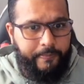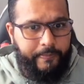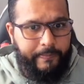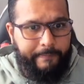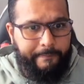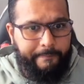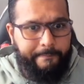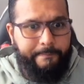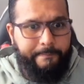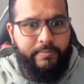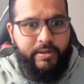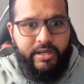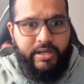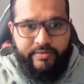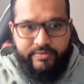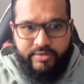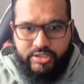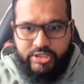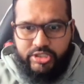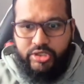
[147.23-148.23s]
but even
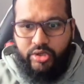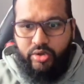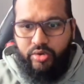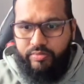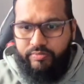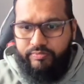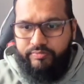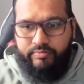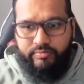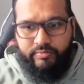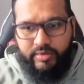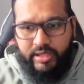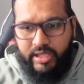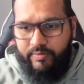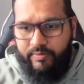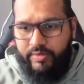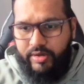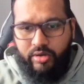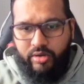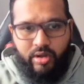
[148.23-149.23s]
so, game
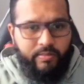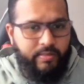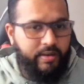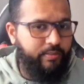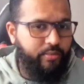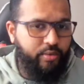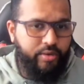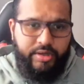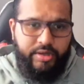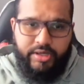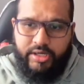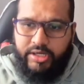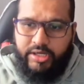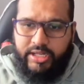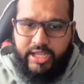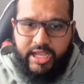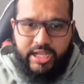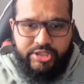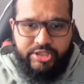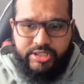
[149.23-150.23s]
went on. My opponent didn't catch
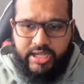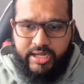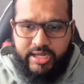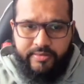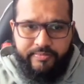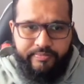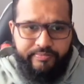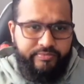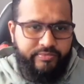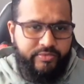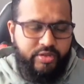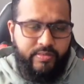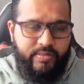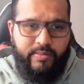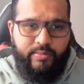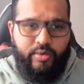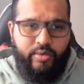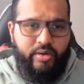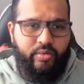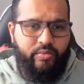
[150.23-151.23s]
that, so my
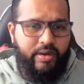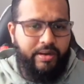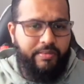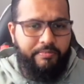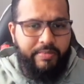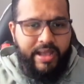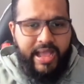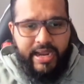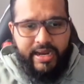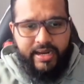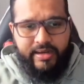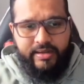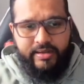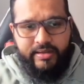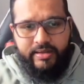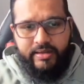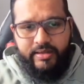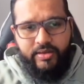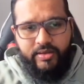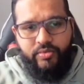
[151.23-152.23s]
opponent went back,
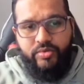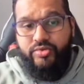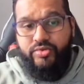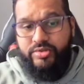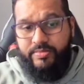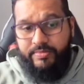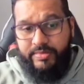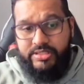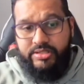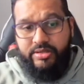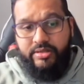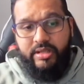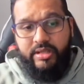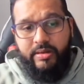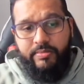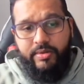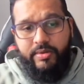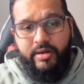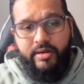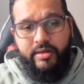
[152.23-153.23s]
which was a miss on their
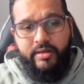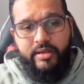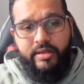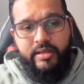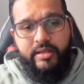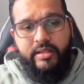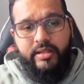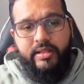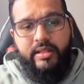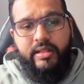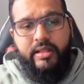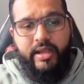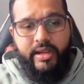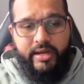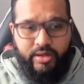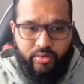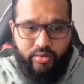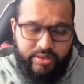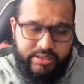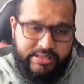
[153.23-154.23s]
part. I
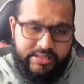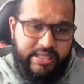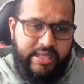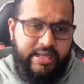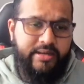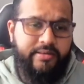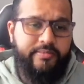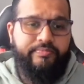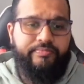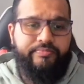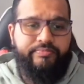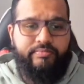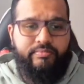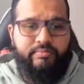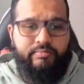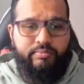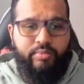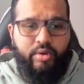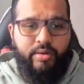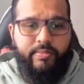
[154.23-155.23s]
noticed that,
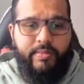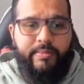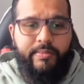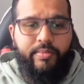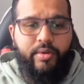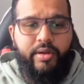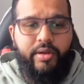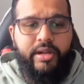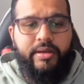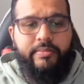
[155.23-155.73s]
pulled my pawn up.